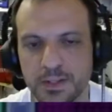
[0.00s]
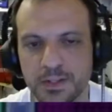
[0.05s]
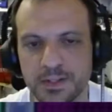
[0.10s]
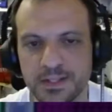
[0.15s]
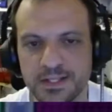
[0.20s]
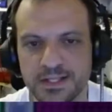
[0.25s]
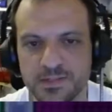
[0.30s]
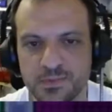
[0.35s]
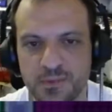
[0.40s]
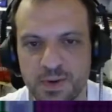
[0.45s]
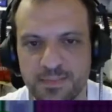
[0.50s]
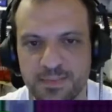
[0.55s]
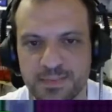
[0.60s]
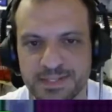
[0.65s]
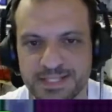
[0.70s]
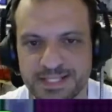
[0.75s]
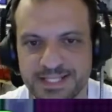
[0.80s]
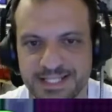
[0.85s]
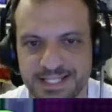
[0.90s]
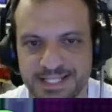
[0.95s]
These weapons
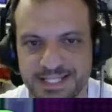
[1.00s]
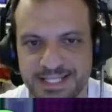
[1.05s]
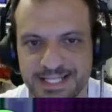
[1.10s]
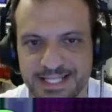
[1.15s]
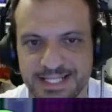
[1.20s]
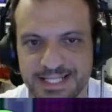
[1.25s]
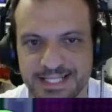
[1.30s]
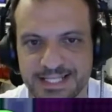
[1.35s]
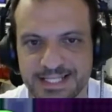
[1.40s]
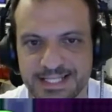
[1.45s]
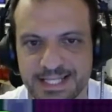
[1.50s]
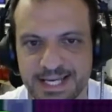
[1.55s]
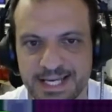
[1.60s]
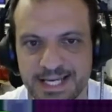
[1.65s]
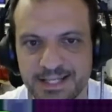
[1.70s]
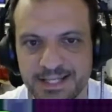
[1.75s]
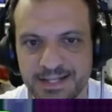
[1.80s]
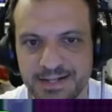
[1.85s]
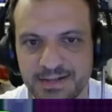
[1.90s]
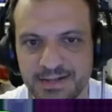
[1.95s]
are just
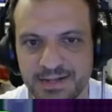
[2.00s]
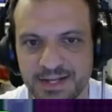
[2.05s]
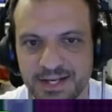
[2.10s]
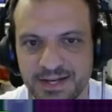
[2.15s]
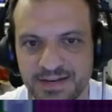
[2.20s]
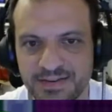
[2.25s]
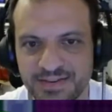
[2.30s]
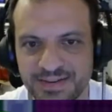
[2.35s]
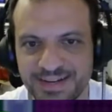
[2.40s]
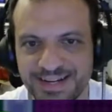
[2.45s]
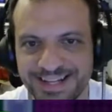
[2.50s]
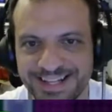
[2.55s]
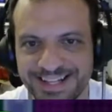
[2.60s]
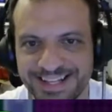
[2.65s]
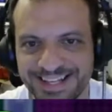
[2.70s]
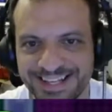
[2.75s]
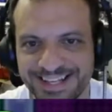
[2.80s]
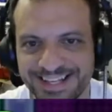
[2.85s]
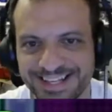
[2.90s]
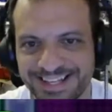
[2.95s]
insane, aren't they,
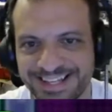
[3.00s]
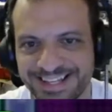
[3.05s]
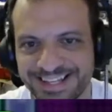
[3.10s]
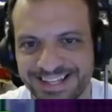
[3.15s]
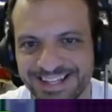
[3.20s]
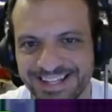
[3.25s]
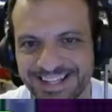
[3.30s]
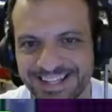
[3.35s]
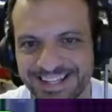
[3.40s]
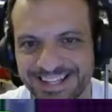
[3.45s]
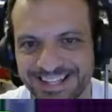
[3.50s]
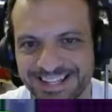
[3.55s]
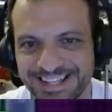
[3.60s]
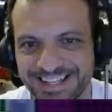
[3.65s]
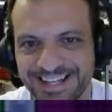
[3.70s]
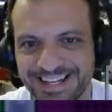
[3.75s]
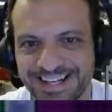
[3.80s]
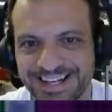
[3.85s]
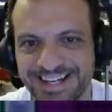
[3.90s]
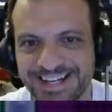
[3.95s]
really?
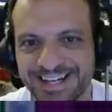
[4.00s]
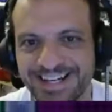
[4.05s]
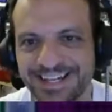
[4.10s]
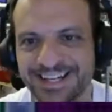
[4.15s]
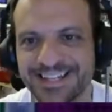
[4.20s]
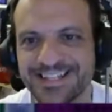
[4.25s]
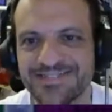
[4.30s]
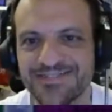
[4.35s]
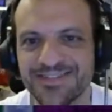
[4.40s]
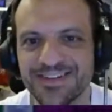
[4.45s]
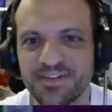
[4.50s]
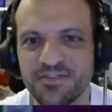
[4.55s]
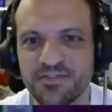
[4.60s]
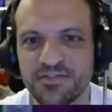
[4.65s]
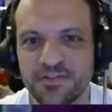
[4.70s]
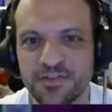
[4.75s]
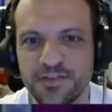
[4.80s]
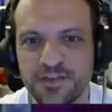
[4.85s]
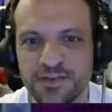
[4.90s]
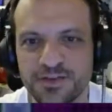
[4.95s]
It's a really
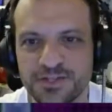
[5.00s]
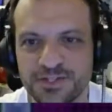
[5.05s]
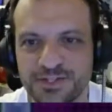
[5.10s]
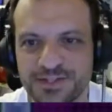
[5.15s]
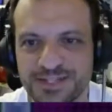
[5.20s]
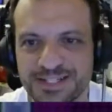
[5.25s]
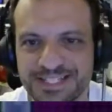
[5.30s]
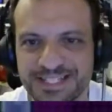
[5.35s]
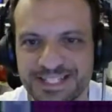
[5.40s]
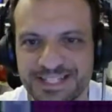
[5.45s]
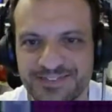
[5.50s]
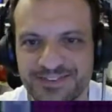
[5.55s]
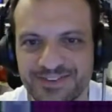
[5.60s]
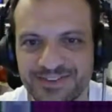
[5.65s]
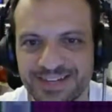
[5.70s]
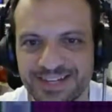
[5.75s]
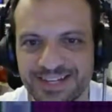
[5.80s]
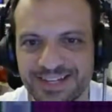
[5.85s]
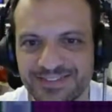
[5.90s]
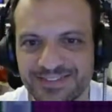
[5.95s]
futuristic
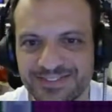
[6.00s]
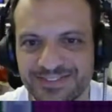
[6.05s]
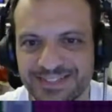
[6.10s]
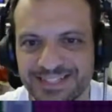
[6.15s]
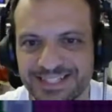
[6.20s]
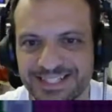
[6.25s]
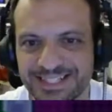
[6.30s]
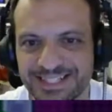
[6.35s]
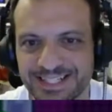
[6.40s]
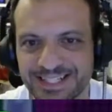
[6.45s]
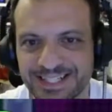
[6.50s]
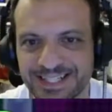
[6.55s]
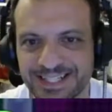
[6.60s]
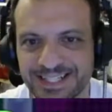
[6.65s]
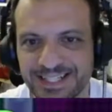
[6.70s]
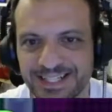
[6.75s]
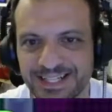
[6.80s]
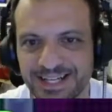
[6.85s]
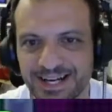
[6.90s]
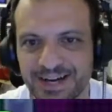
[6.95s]
rocket launcher.
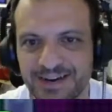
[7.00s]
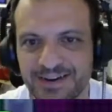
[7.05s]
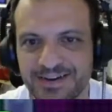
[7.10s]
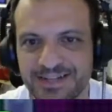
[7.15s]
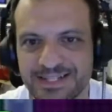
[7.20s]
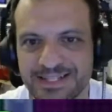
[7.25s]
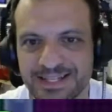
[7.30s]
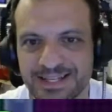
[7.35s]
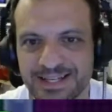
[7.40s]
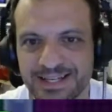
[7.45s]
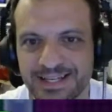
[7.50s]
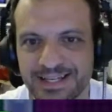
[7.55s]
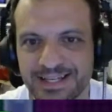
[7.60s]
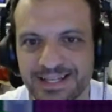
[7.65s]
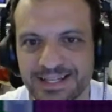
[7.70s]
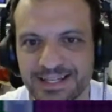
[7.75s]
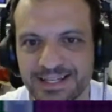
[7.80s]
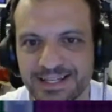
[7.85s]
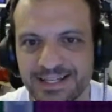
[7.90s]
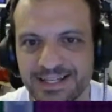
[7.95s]
Oh, it's like...
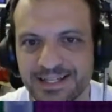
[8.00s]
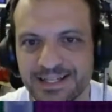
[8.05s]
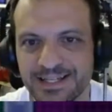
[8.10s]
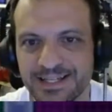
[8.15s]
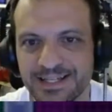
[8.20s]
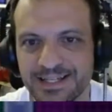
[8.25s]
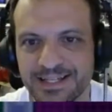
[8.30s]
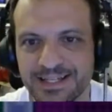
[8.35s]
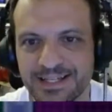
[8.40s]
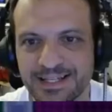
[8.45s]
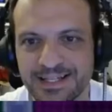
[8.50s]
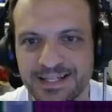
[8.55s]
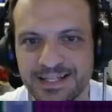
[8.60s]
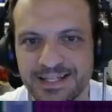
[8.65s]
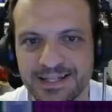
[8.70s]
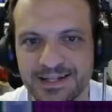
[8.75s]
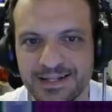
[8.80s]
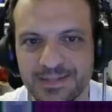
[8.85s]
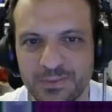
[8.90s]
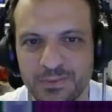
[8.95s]

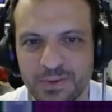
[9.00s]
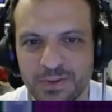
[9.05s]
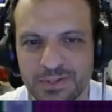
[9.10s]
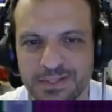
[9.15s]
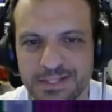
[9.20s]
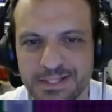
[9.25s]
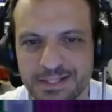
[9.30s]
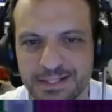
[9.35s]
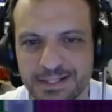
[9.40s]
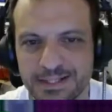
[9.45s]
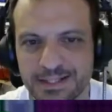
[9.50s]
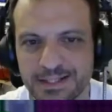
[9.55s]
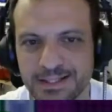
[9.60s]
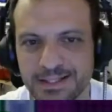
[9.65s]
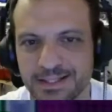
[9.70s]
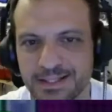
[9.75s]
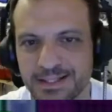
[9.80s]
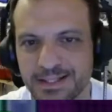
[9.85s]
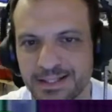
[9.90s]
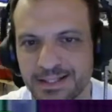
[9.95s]
what?
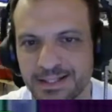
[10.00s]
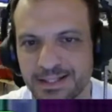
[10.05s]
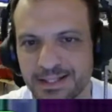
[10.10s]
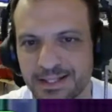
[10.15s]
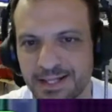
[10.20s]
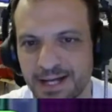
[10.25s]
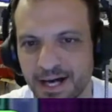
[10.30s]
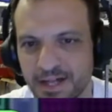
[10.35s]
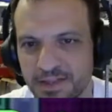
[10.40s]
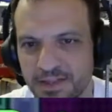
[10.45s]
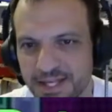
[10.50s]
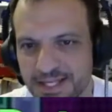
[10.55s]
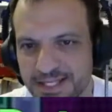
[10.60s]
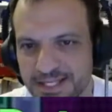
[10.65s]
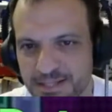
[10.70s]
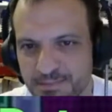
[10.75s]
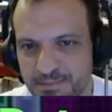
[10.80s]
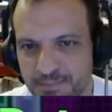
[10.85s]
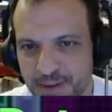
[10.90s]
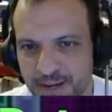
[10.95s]
I think it's
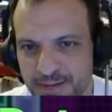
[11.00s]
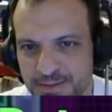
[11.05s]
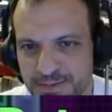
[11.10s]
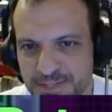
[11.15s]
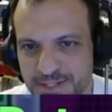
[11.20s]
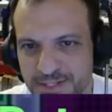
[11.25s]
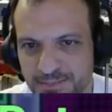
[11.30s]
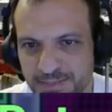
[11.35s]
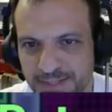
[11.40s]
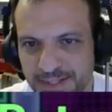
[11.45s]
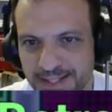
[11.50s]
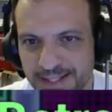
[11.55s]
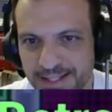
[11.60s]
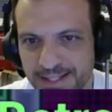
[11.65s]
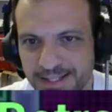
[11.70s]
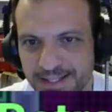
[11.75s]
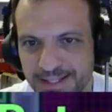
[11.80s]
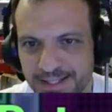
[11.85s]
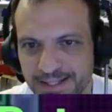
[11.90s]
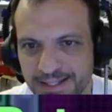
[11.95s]
supposed to
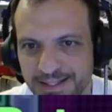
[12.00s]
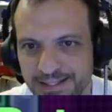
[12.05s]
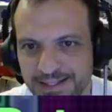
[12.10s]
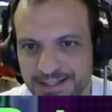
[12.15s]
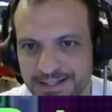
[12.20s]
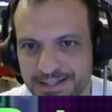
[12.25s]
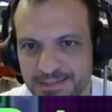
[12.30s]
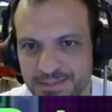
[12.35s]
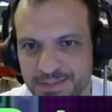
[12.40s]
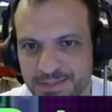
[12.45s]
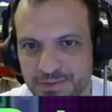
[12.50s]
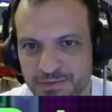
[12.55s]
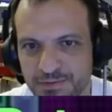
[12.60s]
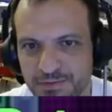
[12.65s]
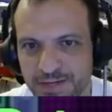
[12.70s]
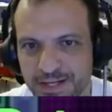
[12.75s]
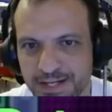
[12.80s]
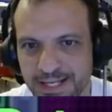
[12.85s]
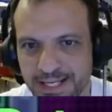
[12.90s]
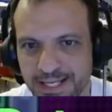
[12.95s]
be some sort of
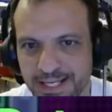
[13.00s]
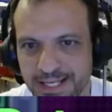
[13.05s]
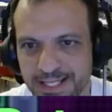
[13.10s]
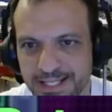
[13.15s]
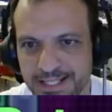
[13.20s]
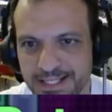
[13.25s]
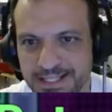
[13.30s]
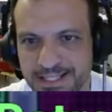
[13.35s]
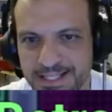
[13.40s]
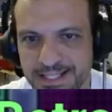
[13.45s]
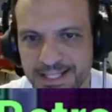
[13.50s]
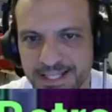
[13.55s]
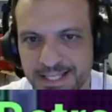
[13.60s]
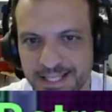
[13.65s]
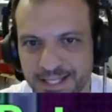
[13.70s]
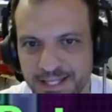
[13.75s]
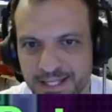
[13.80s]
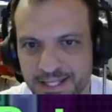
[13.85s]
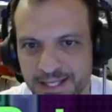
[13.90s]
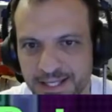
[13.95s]
like
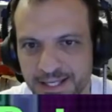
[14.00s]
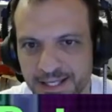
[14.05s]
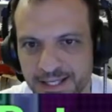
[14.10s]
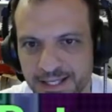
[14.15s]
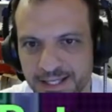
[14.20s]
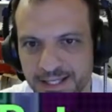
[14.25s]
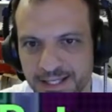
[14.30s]
heat-seeking thing.